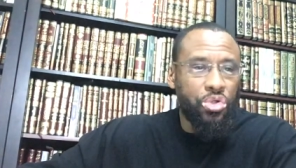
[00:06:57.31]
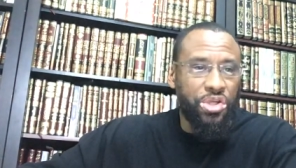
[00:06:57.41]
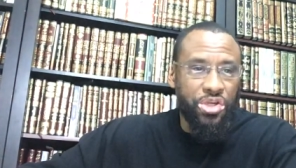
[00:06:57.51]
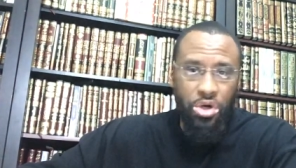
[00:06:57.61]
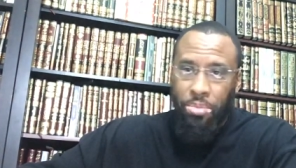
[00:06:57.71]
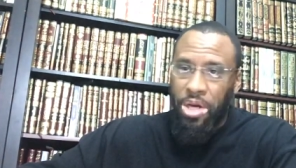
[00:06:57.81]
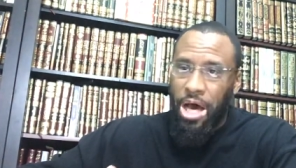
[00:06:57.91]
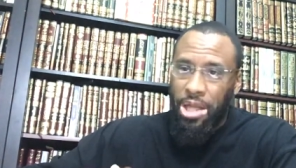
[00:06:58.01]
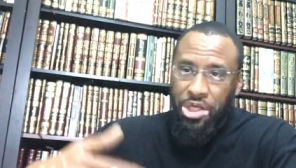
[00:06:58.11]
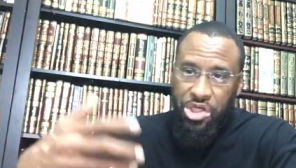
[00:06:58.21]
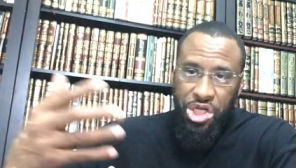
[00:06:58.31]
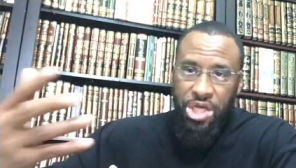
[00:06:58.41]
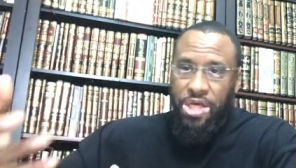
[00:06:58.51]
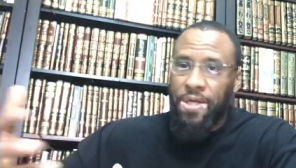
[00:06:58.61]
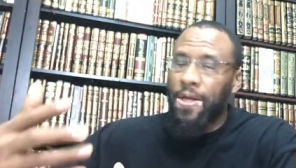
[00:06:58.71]
use the
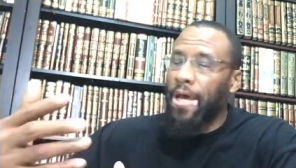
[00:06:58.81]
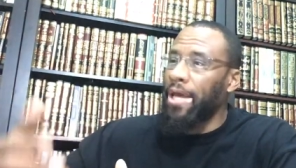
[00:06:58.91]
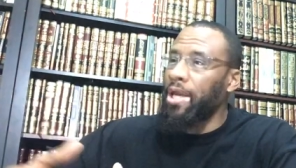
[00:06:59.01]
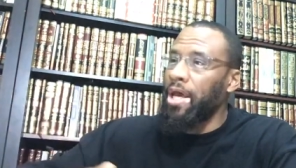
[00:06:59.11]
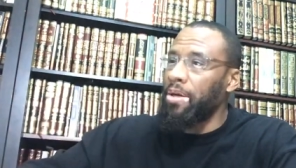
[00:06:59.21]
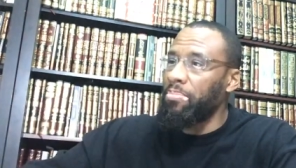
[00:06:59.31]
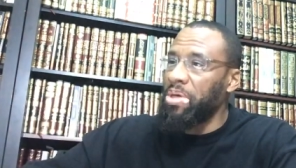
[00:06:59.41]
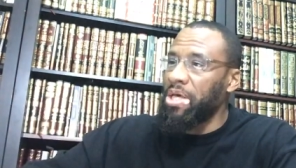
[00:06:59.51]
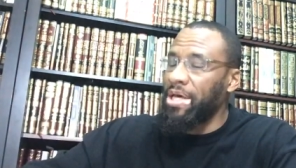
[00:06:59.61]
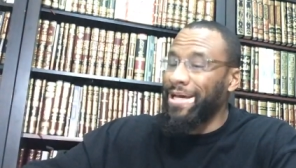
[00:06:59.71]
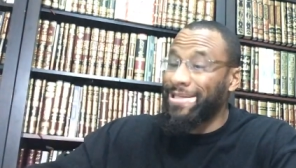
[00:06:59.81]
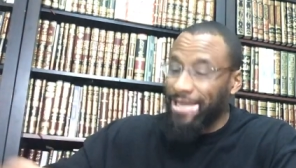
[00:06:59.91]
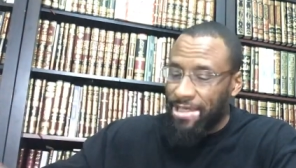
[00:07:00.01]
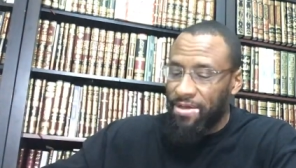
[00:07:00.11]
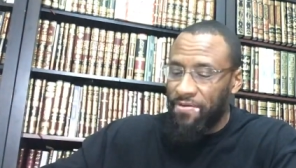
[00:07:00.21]
terminology and, and, and be
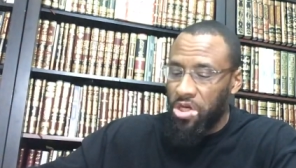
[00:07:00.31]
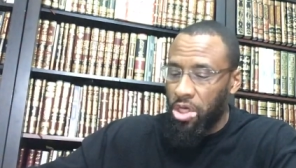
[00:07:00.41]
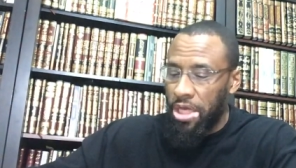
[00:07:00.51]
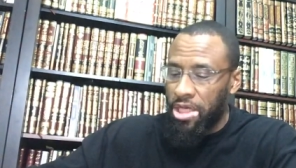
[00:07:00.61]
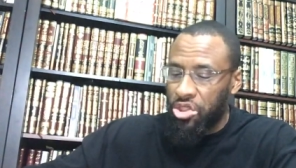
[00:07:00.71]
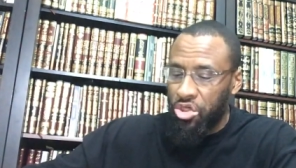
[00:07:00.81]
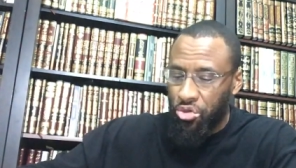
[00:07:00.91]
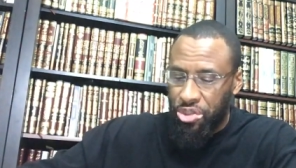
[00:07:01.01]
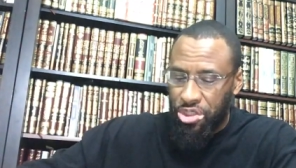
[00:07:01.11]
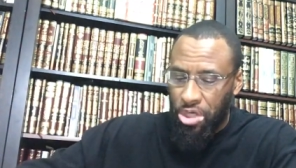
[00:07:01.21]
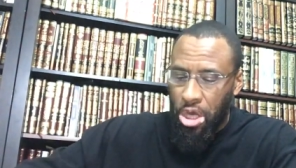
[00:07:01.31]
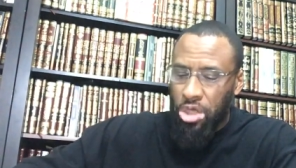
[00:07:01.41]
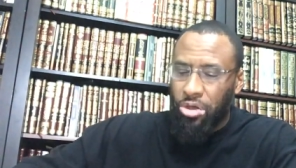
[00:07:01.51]
excessive in, in its usage.